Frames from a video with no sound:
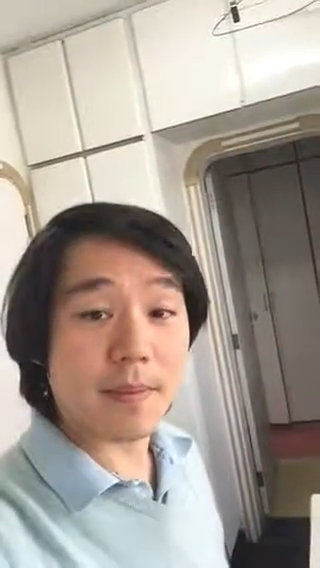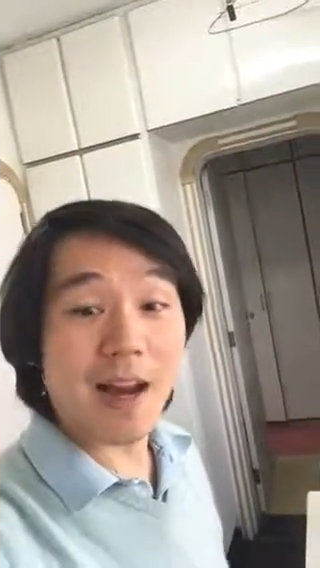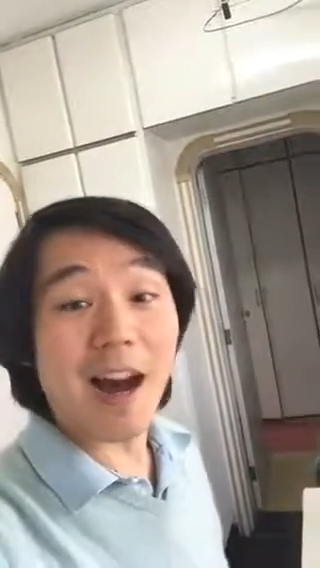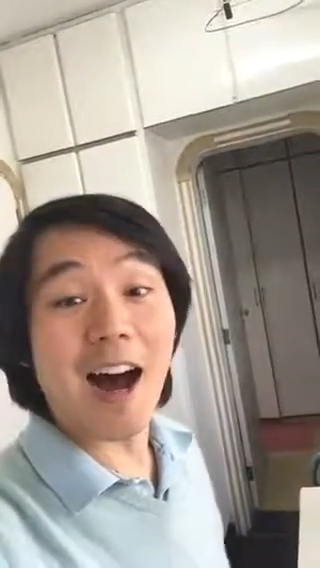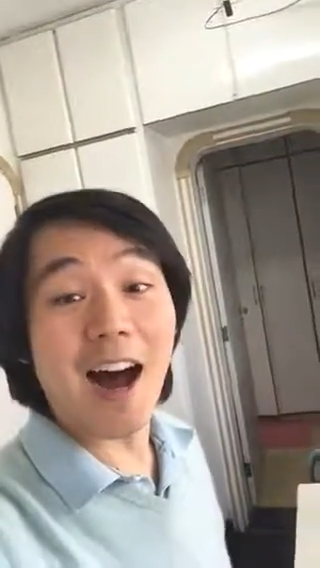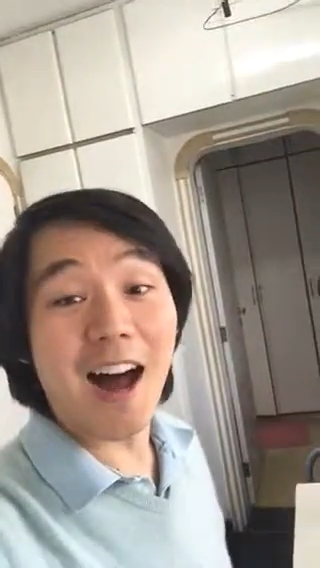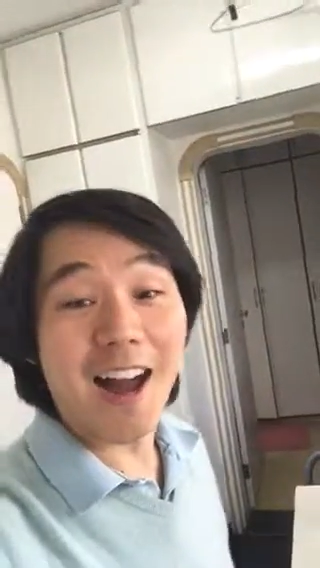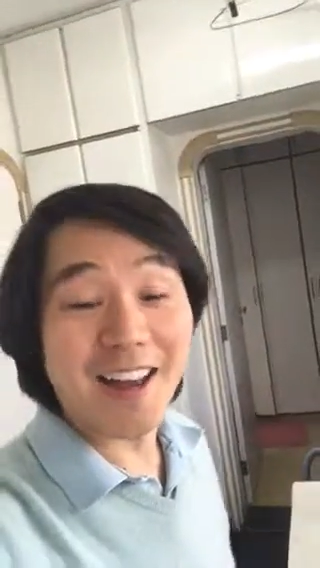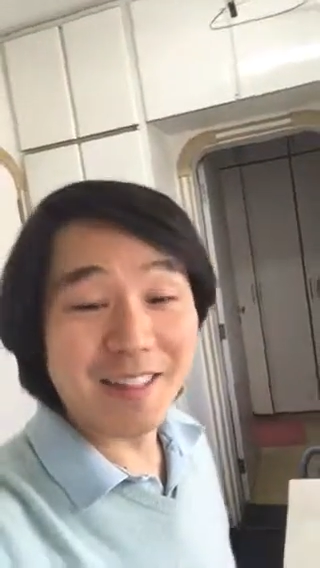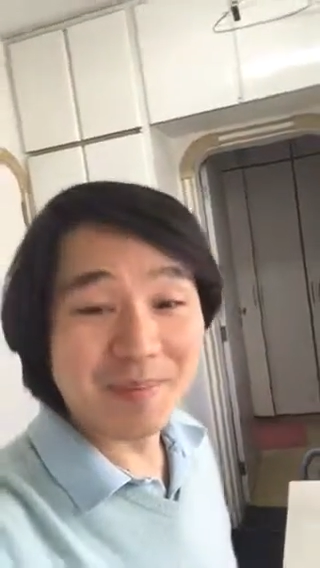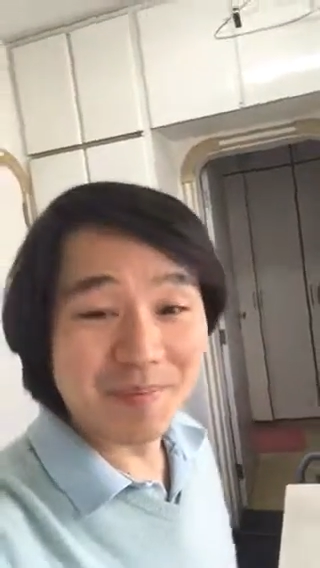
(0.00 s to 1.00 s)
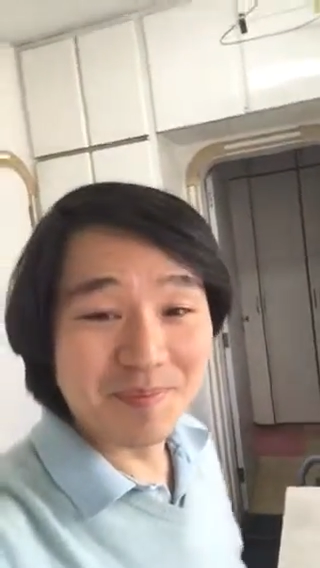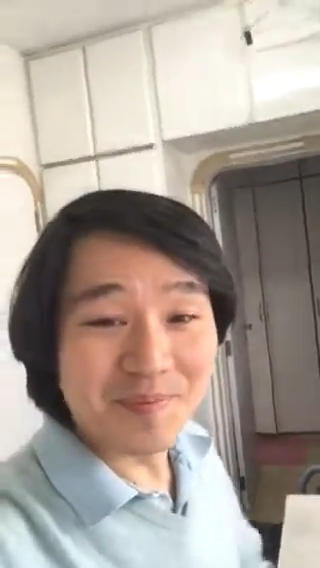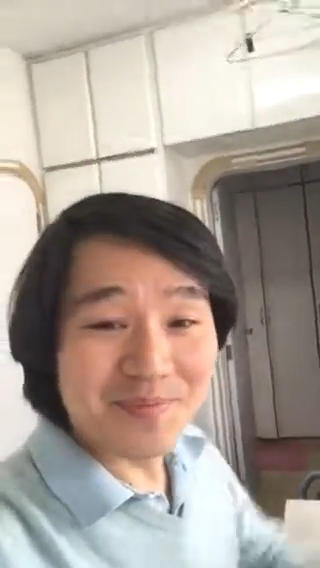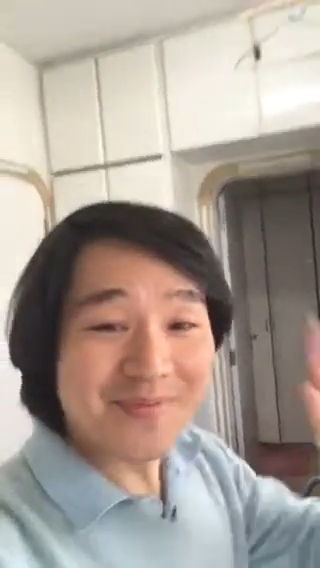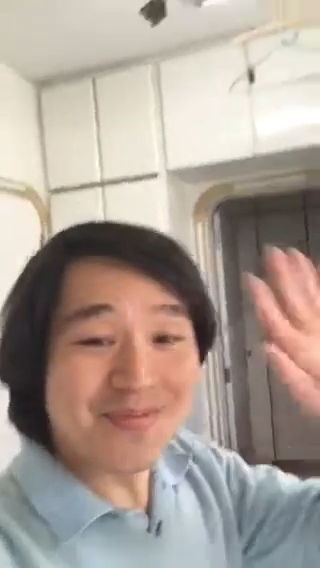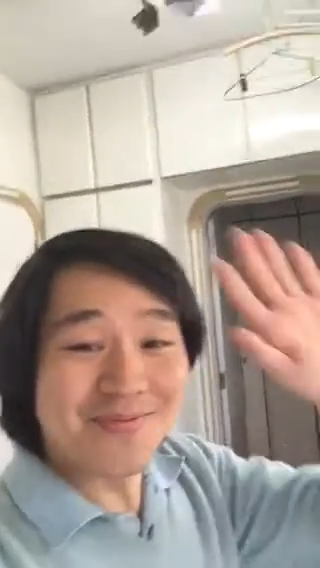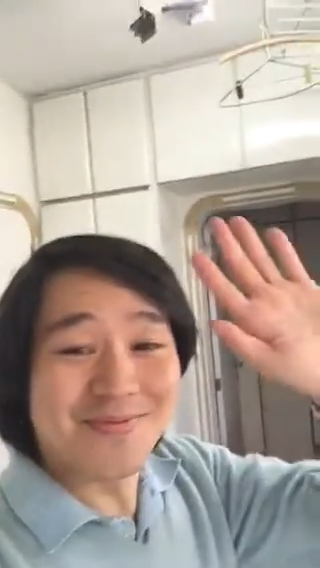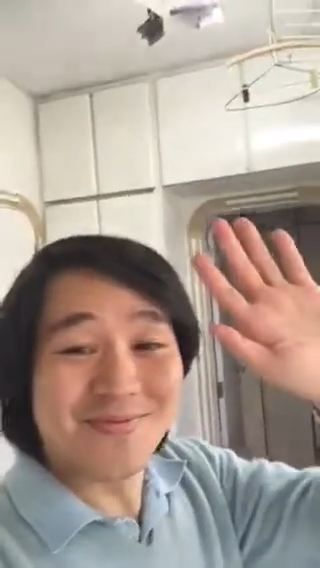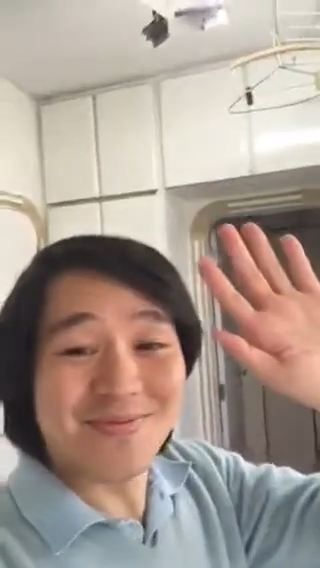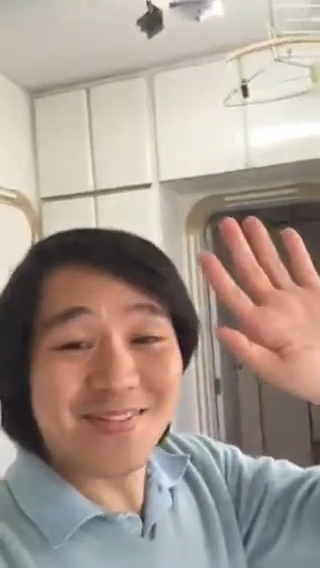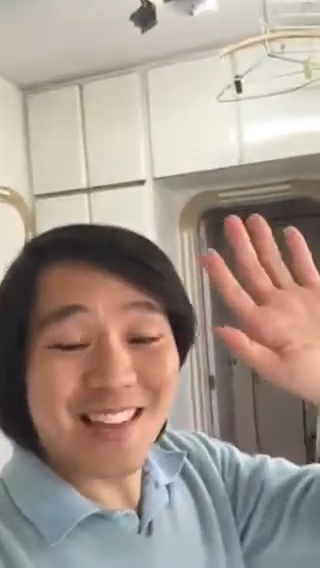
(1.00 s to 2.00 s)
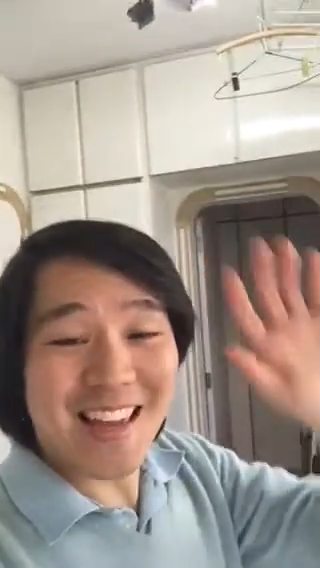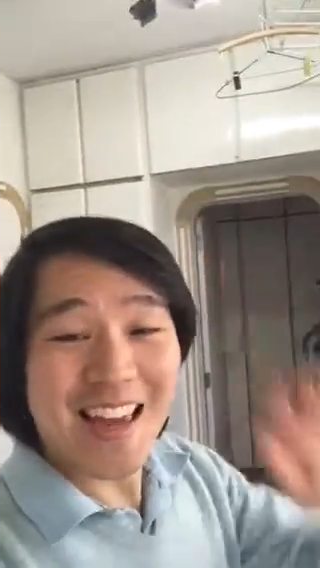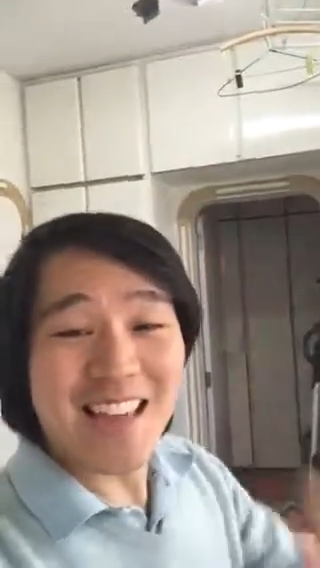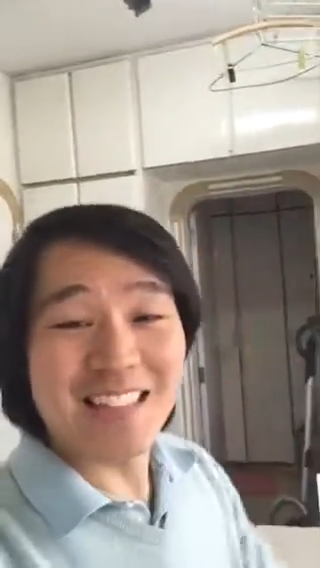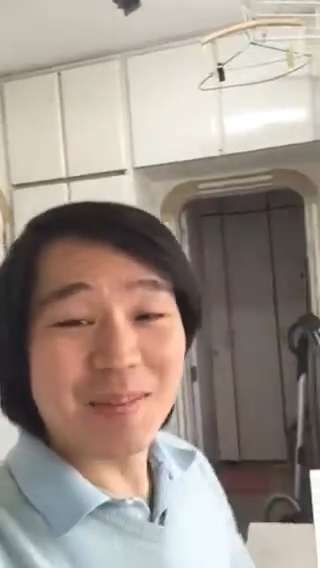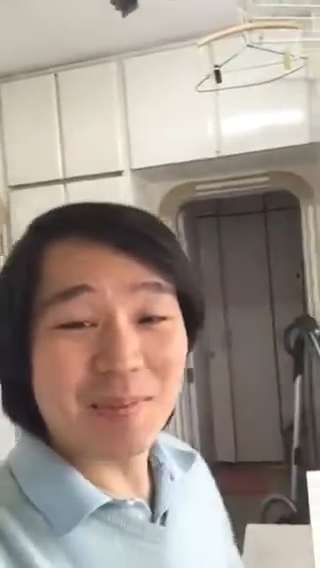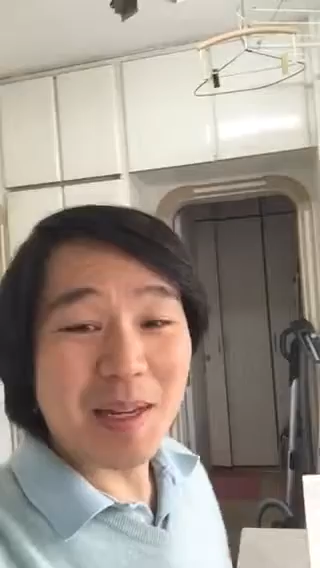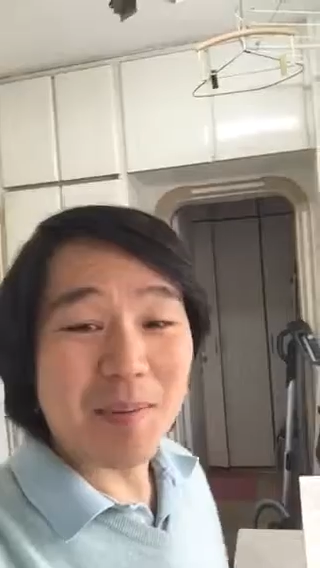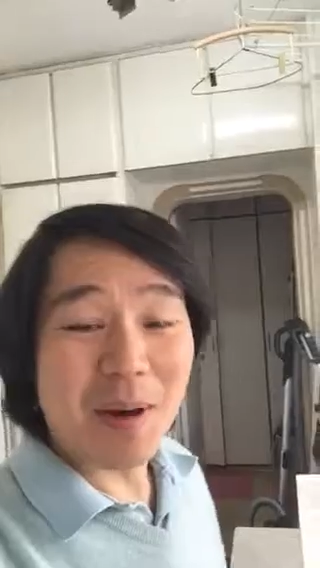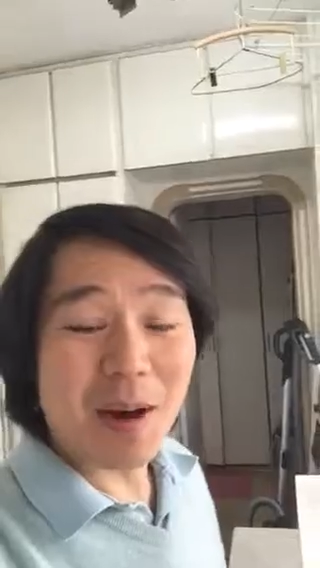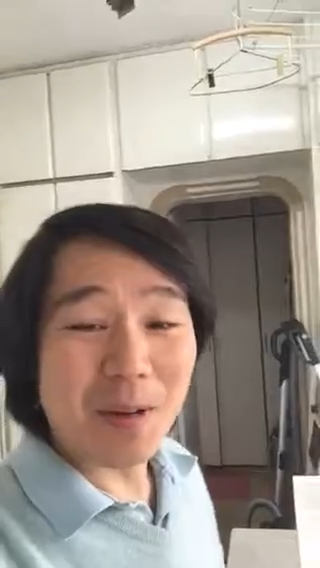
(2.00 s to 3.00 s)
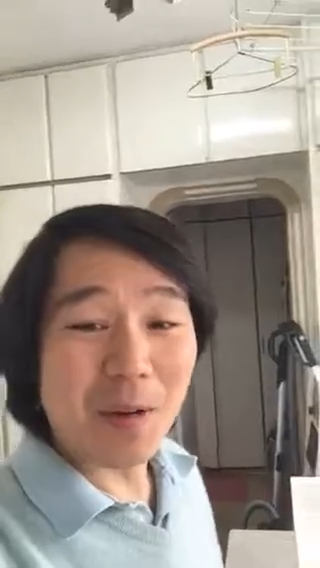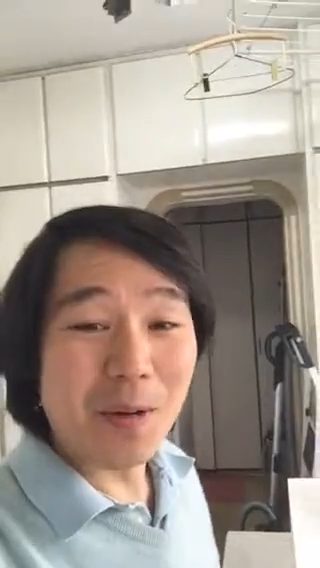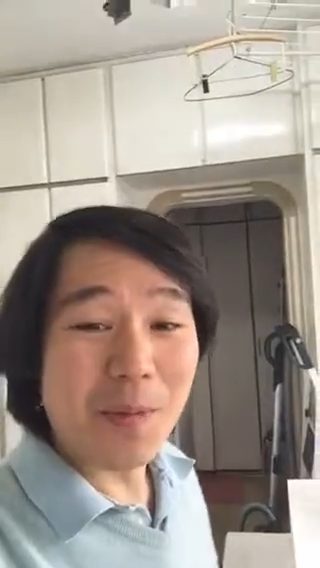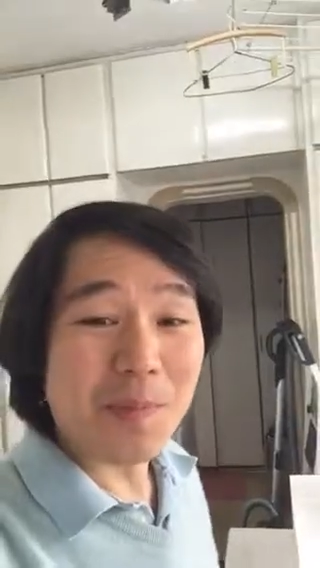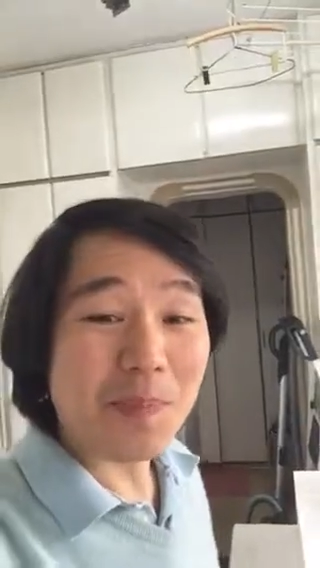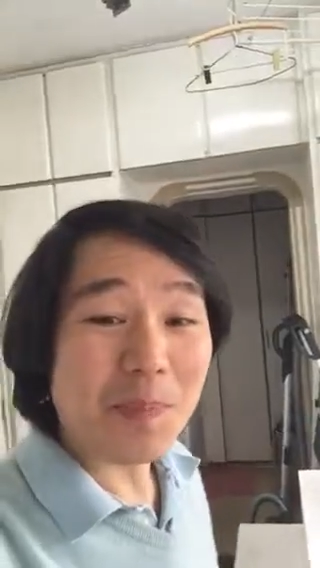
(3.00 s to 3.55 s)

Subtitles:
Hi, it's me, Paulo.